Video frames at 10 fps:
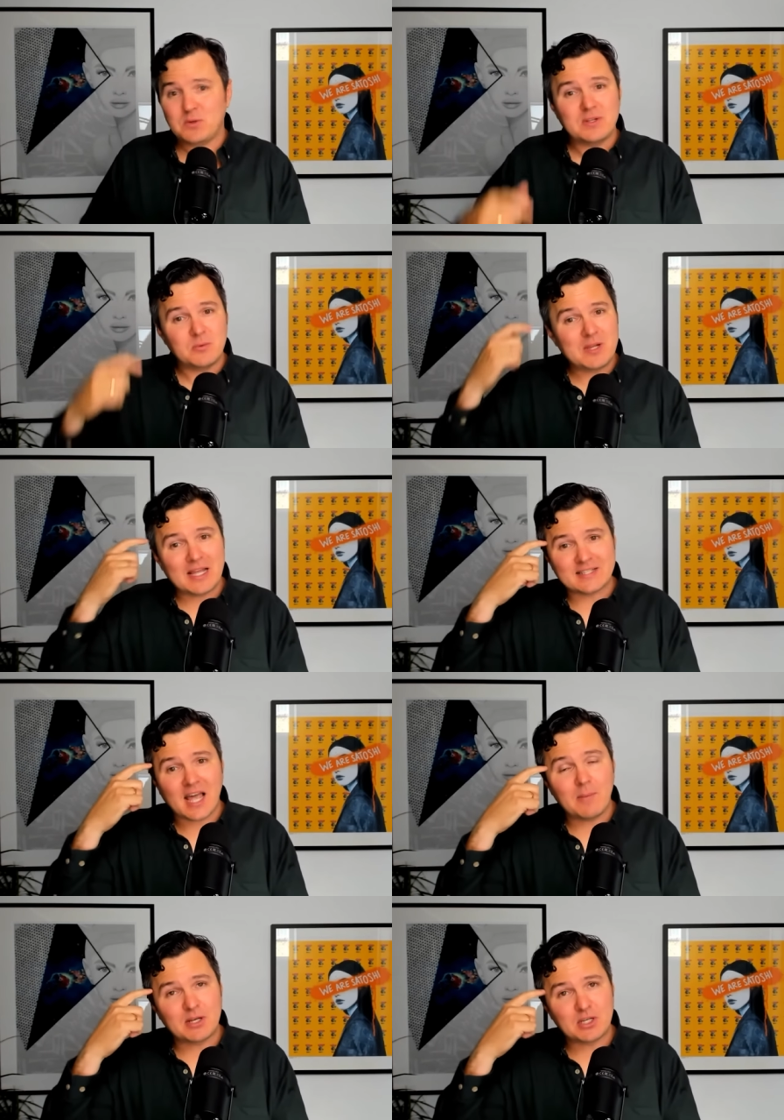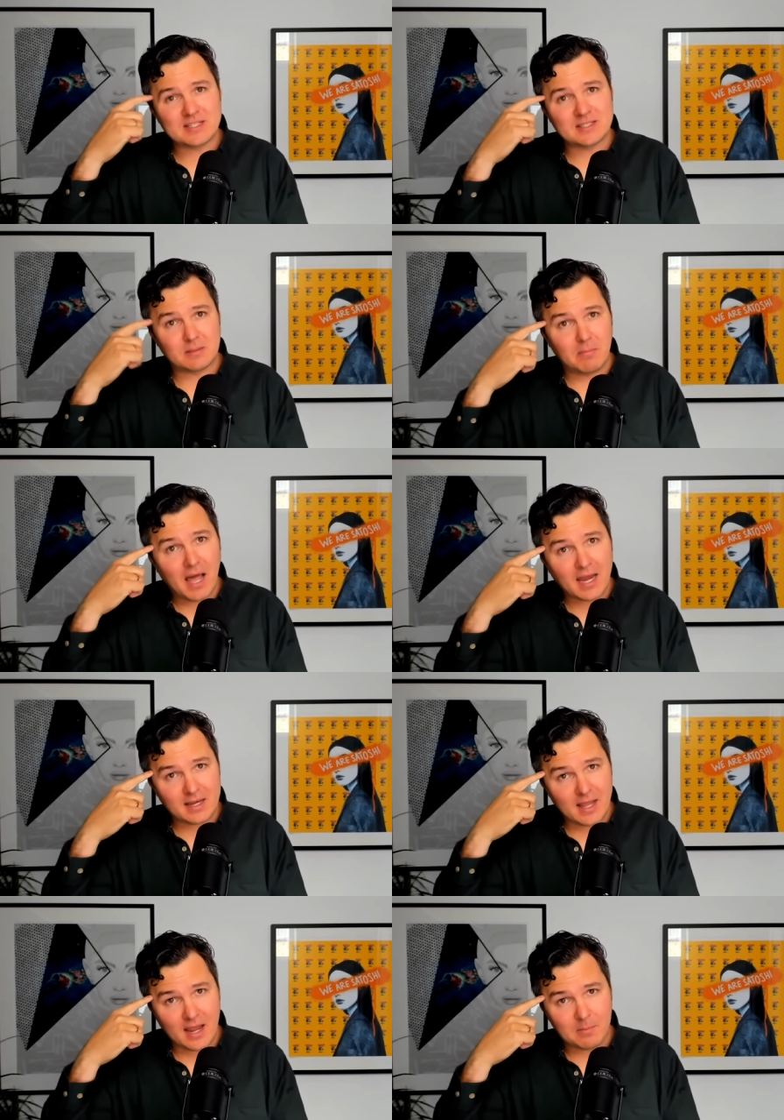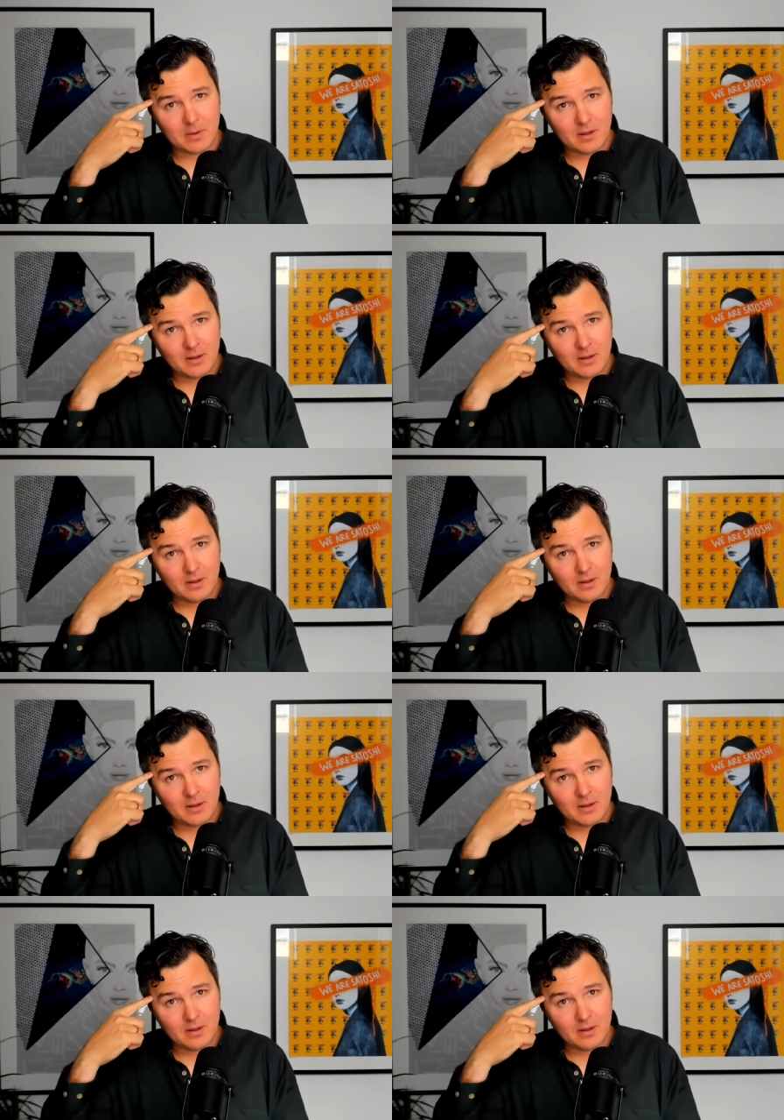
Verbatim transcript: You realize how much of this is a mind game.